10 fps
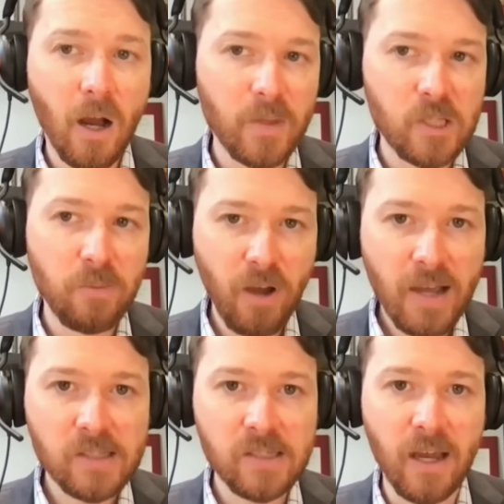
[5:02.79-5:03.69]
On the
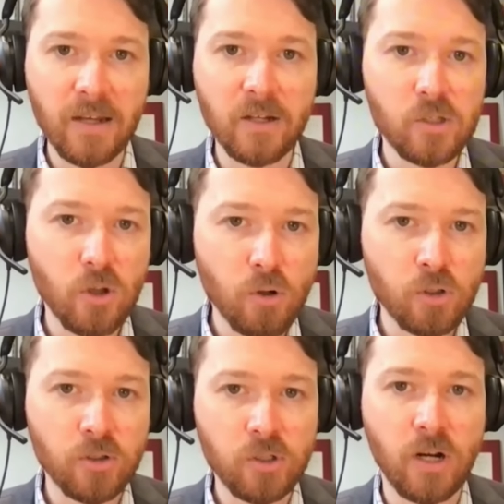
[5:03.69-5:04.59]
supply side,
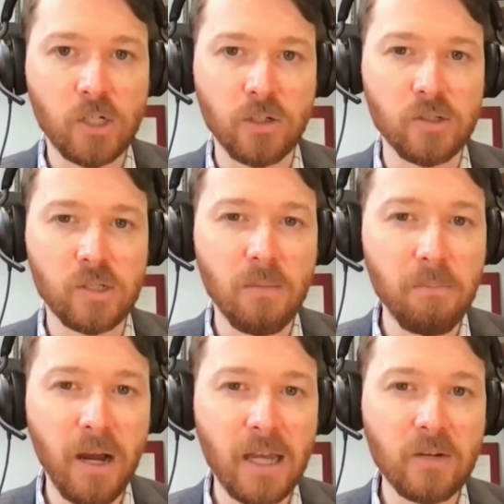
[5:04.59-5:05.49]
social structures
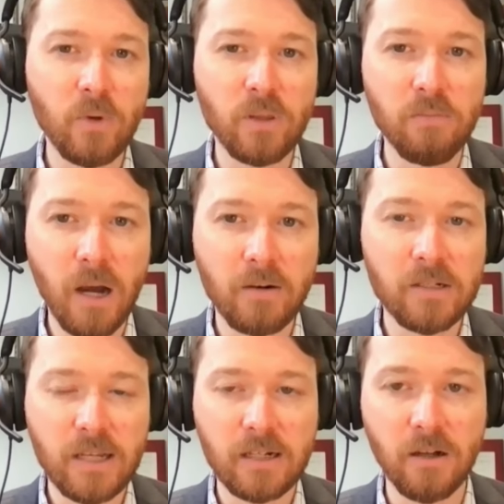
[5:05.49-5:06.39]
combine with
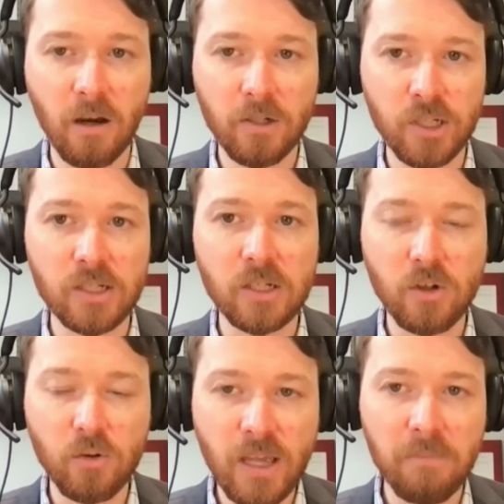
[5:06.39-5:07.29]
modern technology
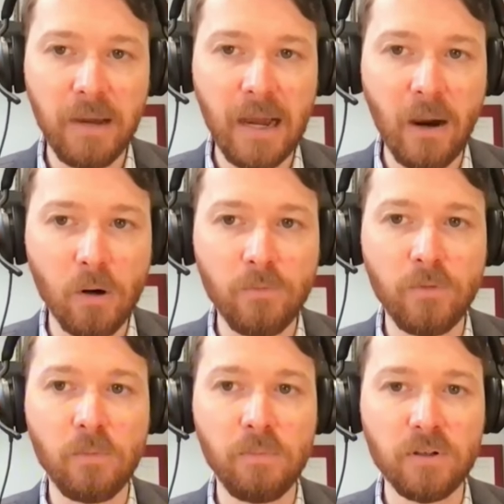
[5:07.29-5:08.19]
to create
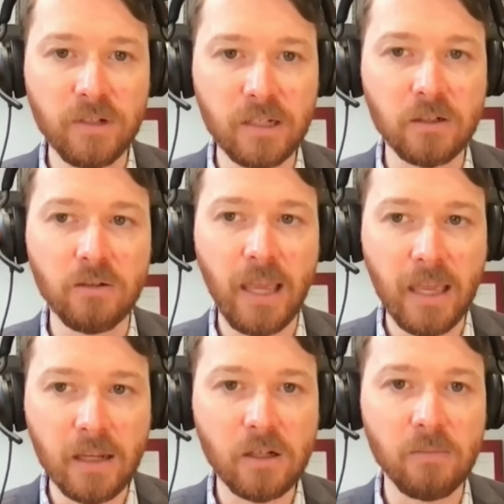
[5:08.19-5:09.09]
powerful political
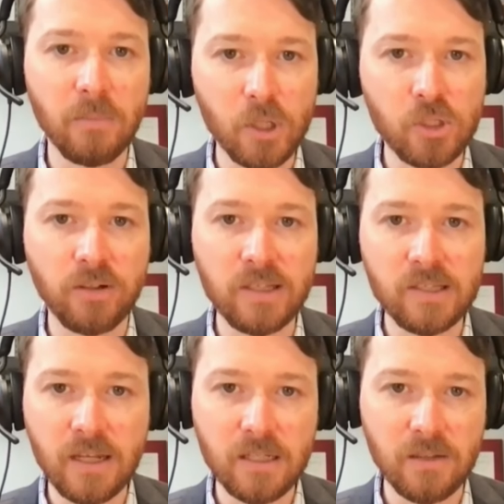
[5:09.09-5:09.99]
and commercial
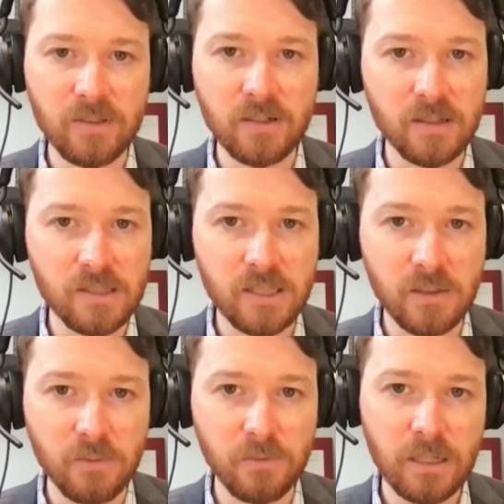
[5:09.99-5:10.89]
incentives to
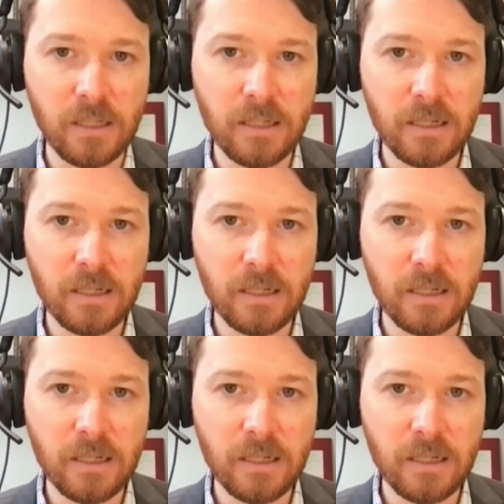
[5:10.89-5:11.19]
deceive.